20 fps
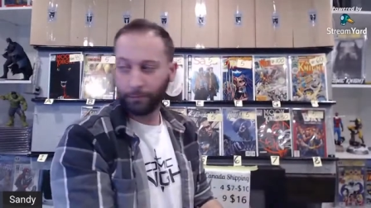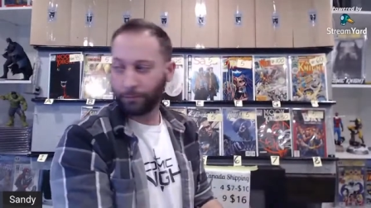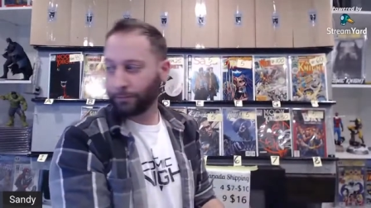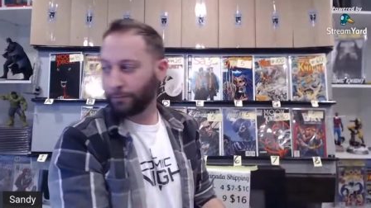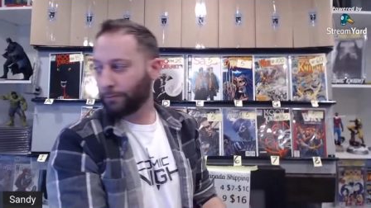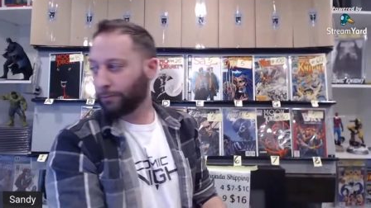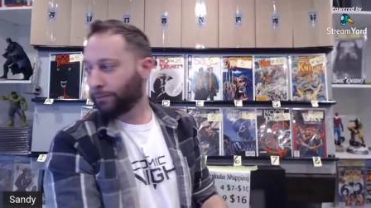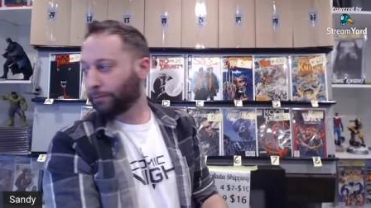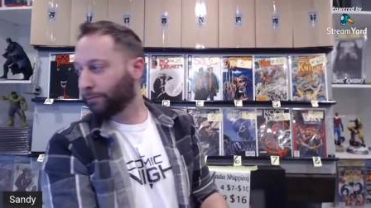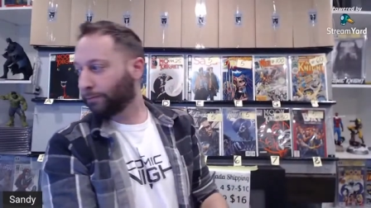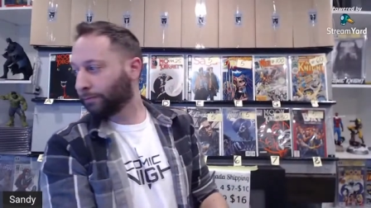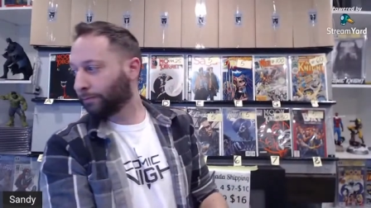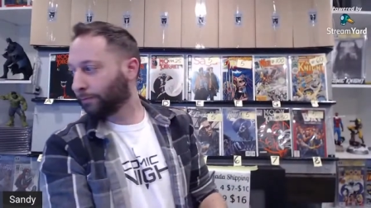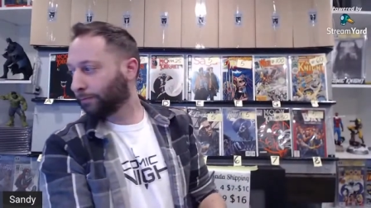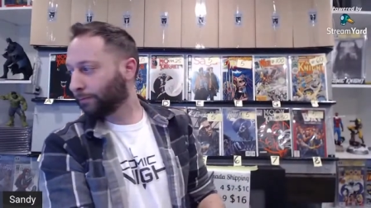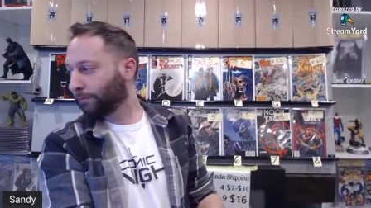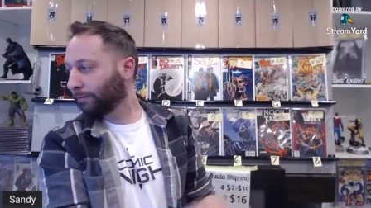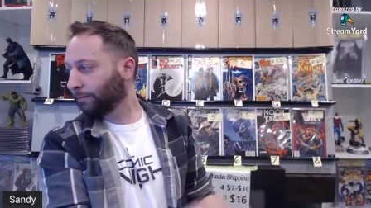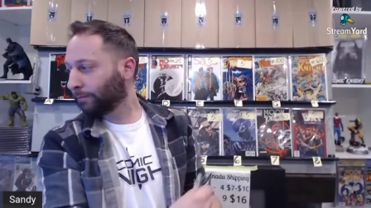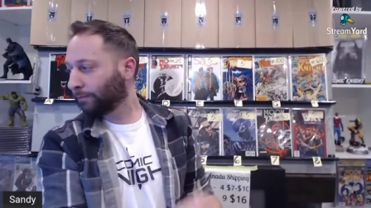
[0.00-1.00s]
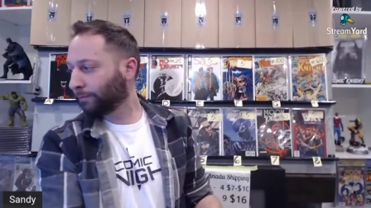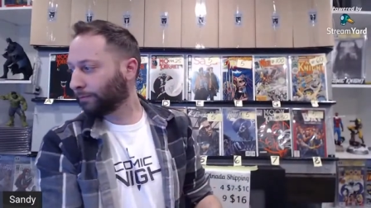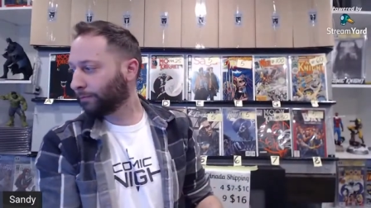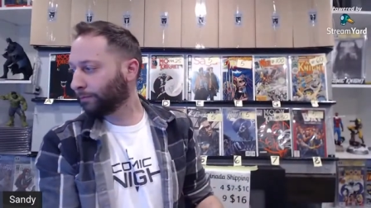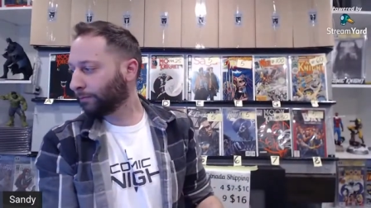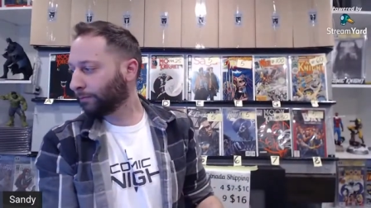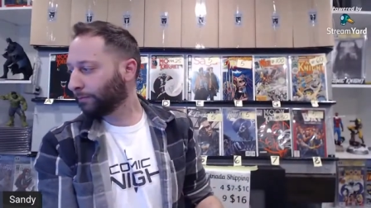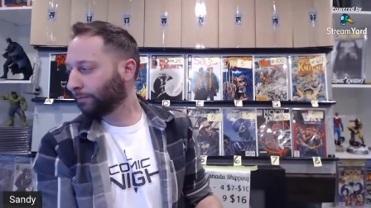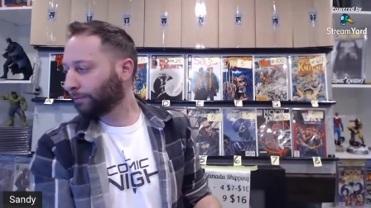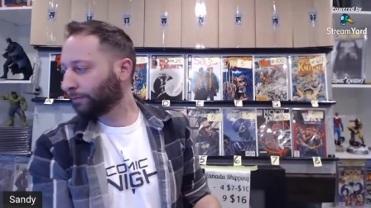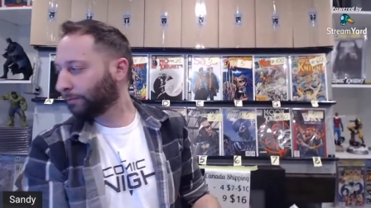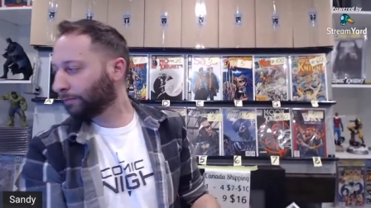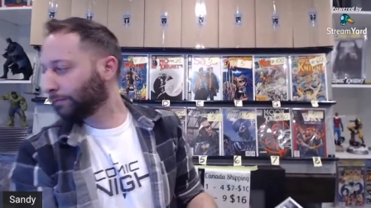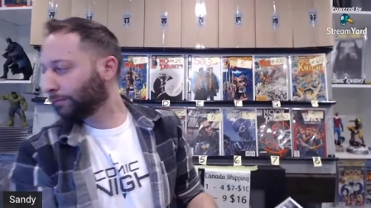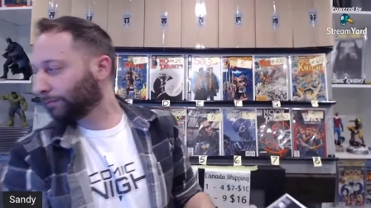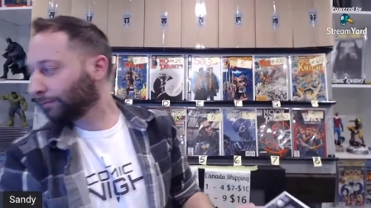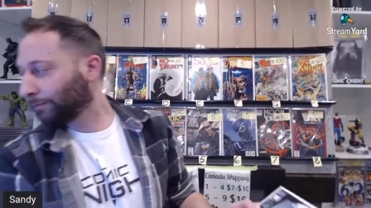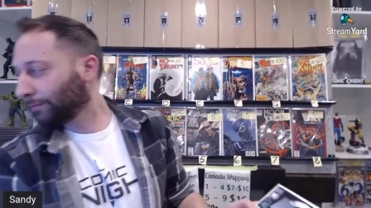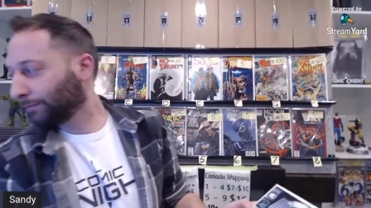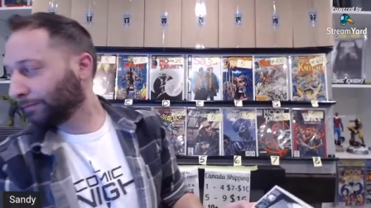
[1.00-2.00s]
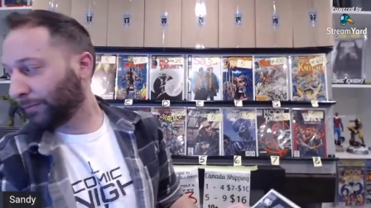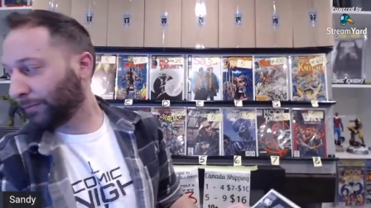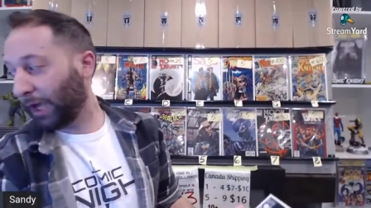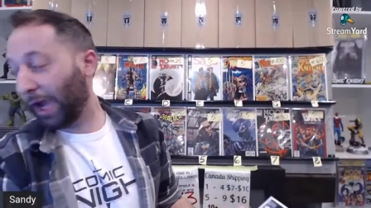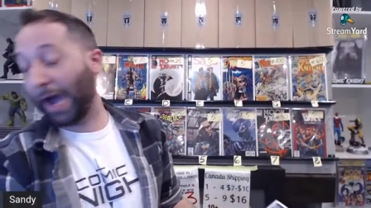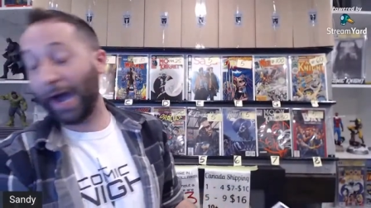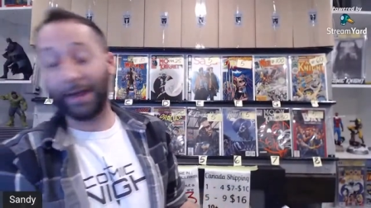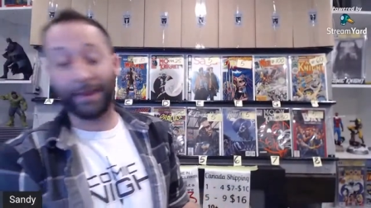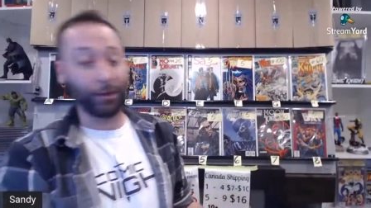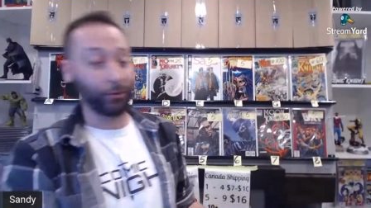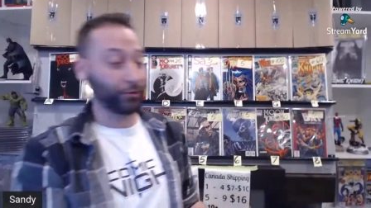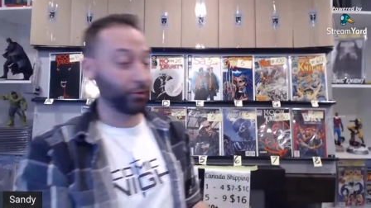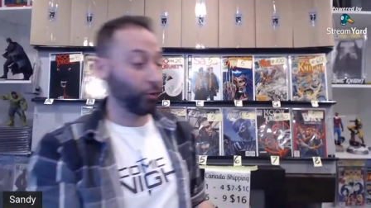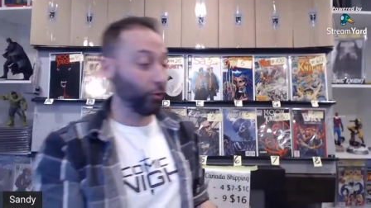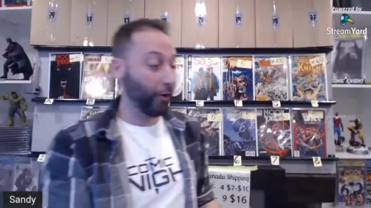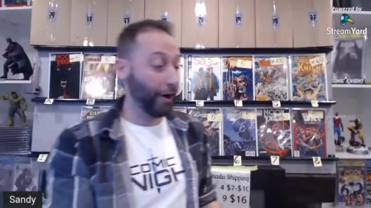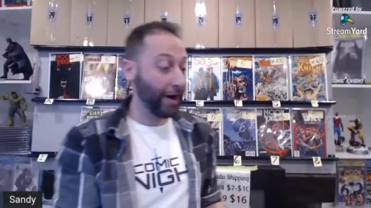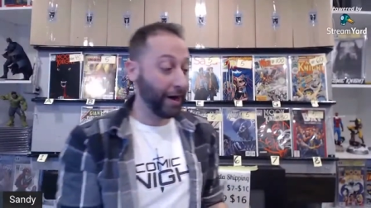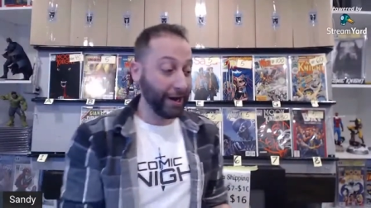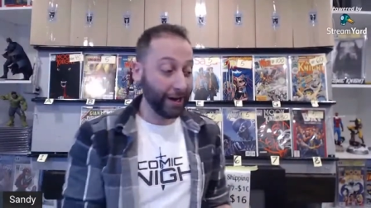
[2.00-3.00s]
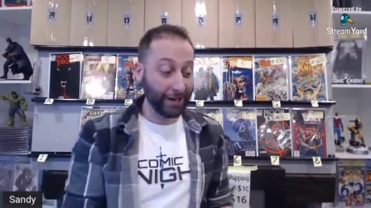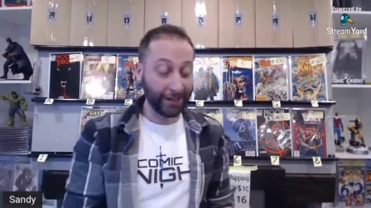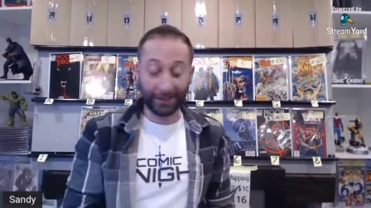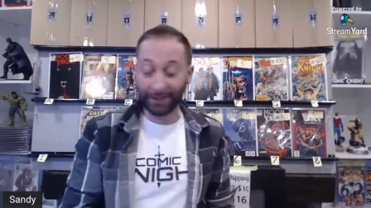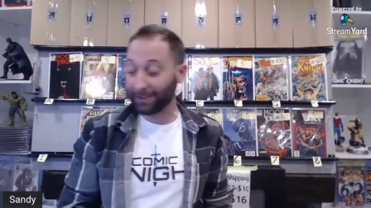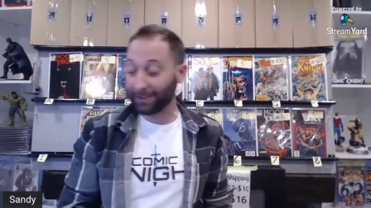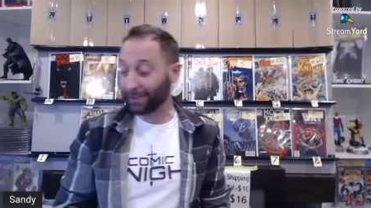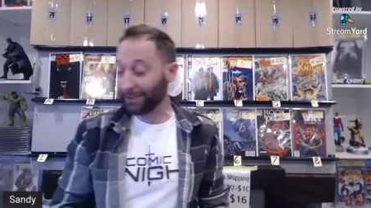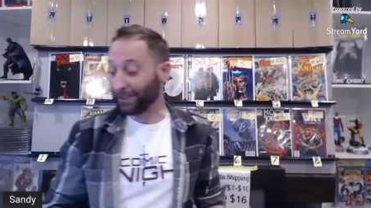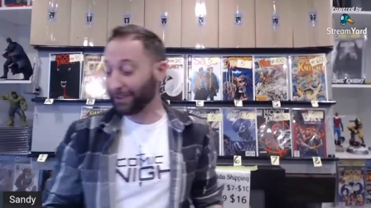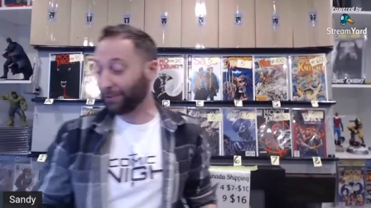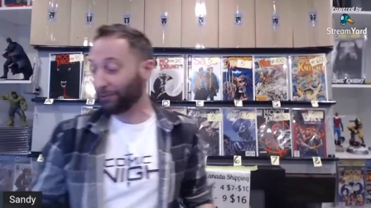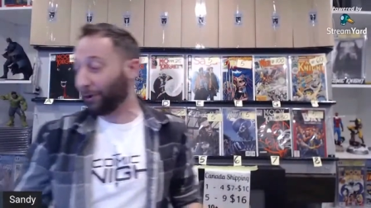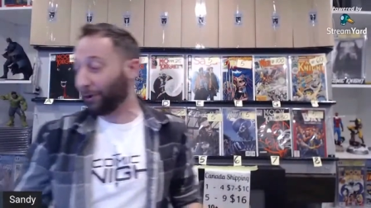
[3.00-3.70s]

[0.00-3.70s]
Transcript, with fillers: and demon number one. Yeah, that was crazy.